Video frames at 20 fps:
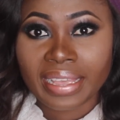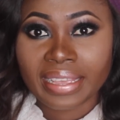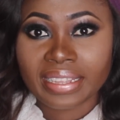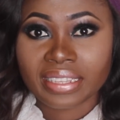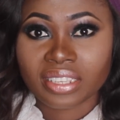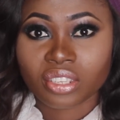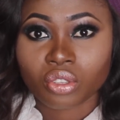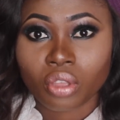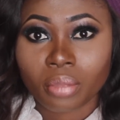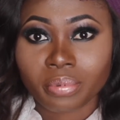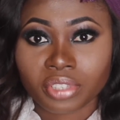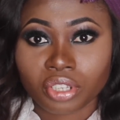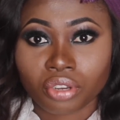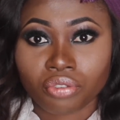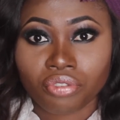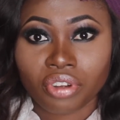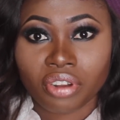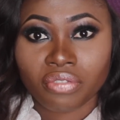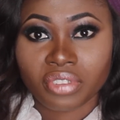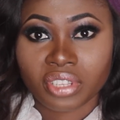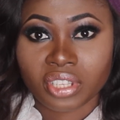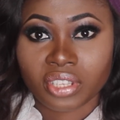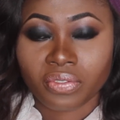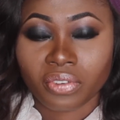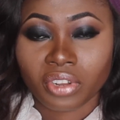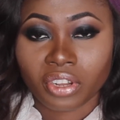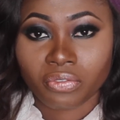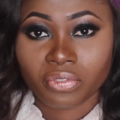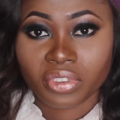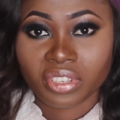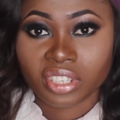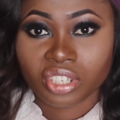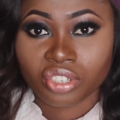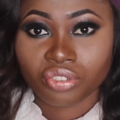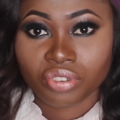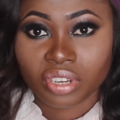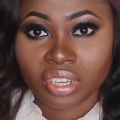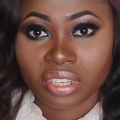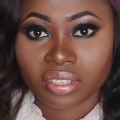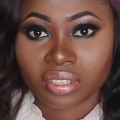It stops the cravings for the fizzy
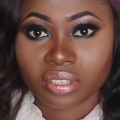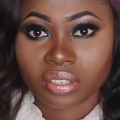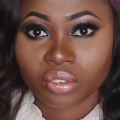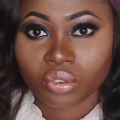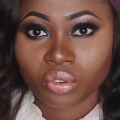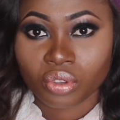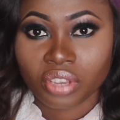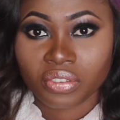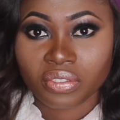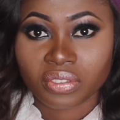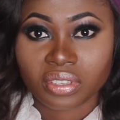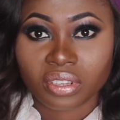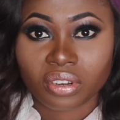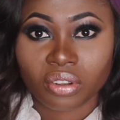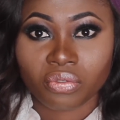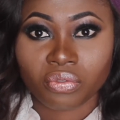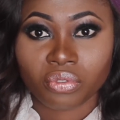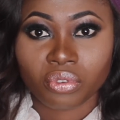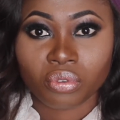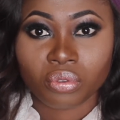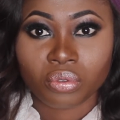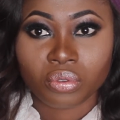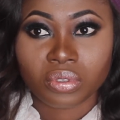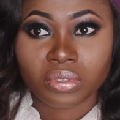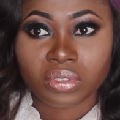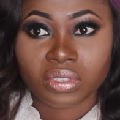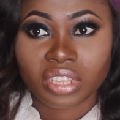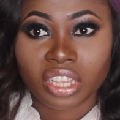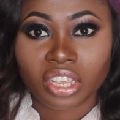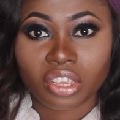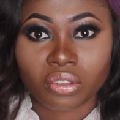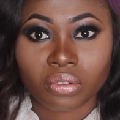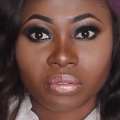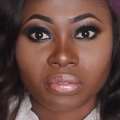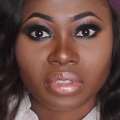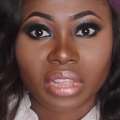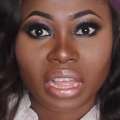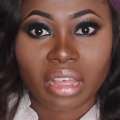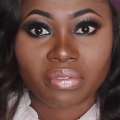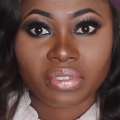drinks. So instead of you thinking
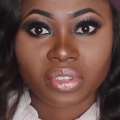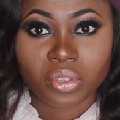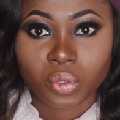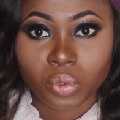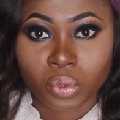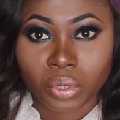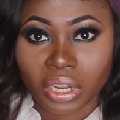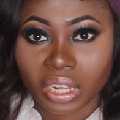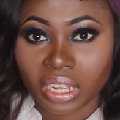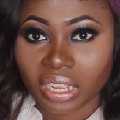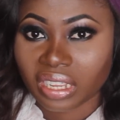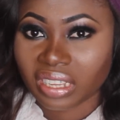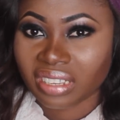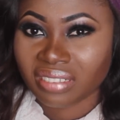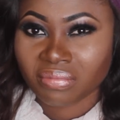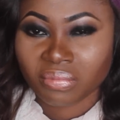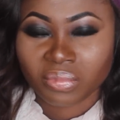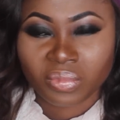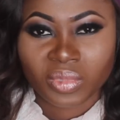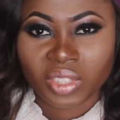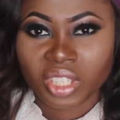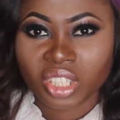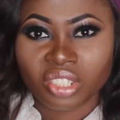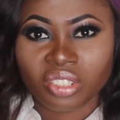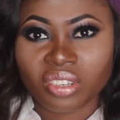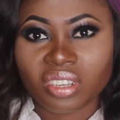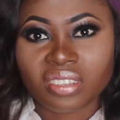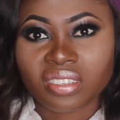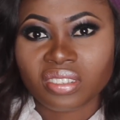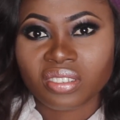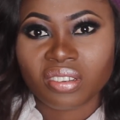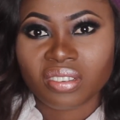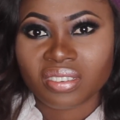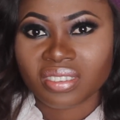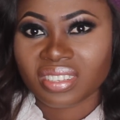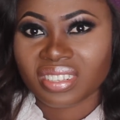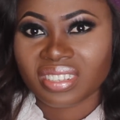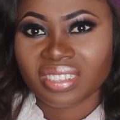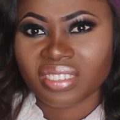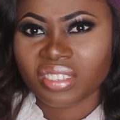of having soda, it doesn't does
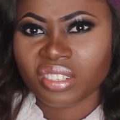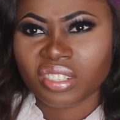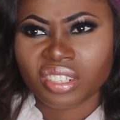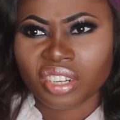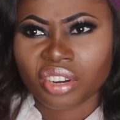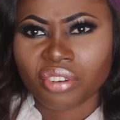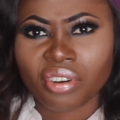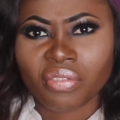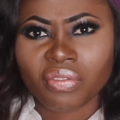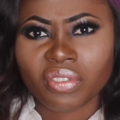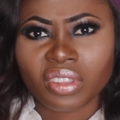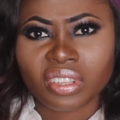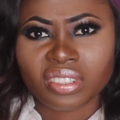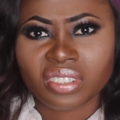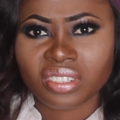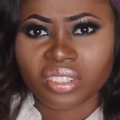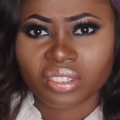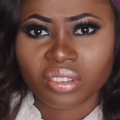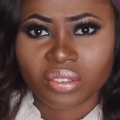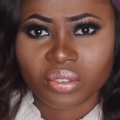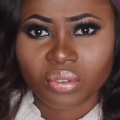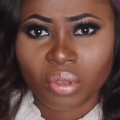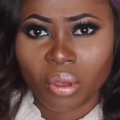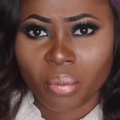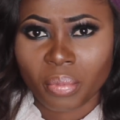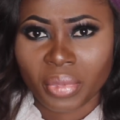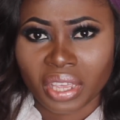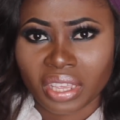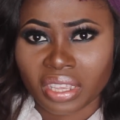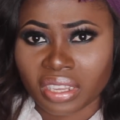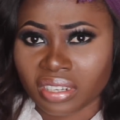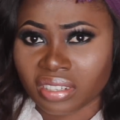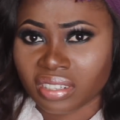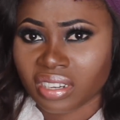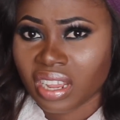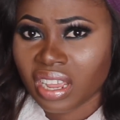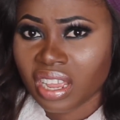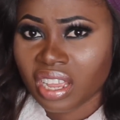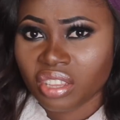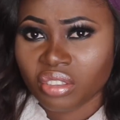the craving doesn't just come again.
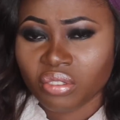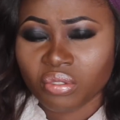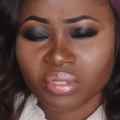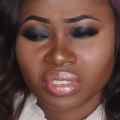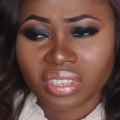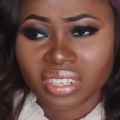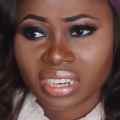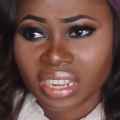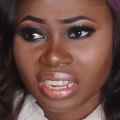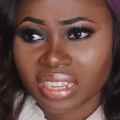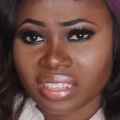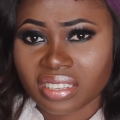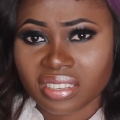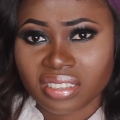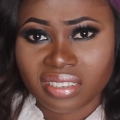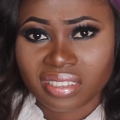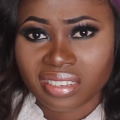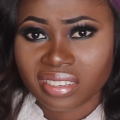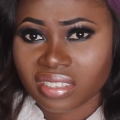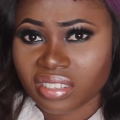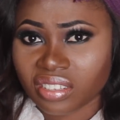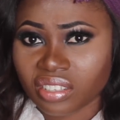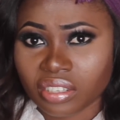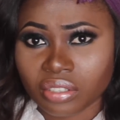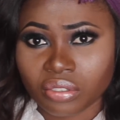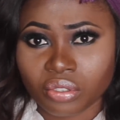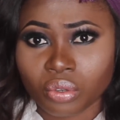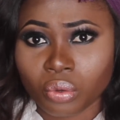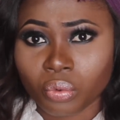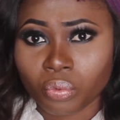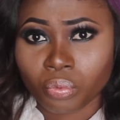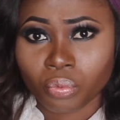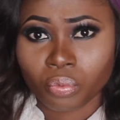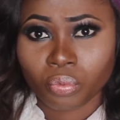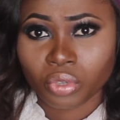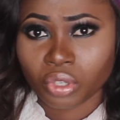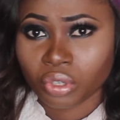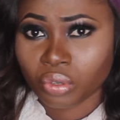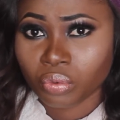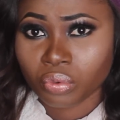You see that you
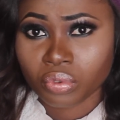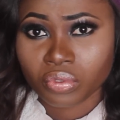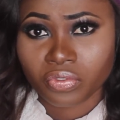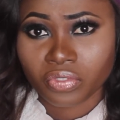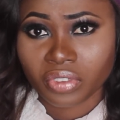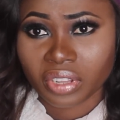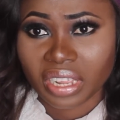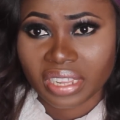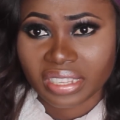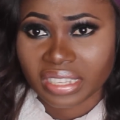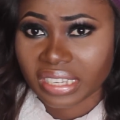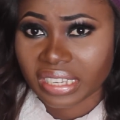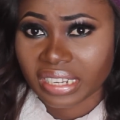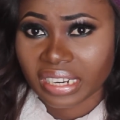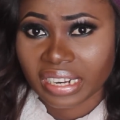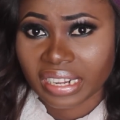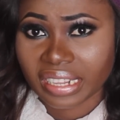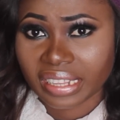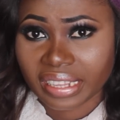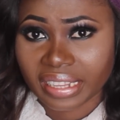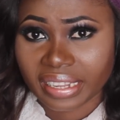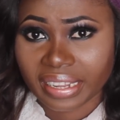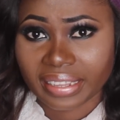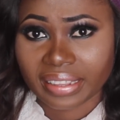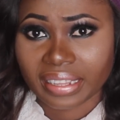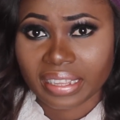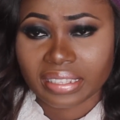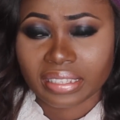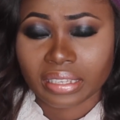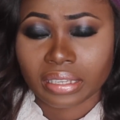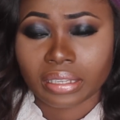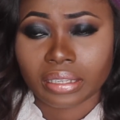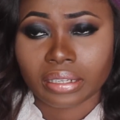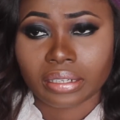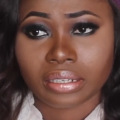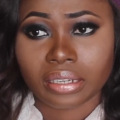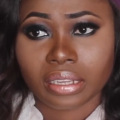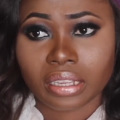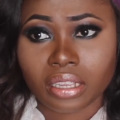don't feel like taking anything like that again.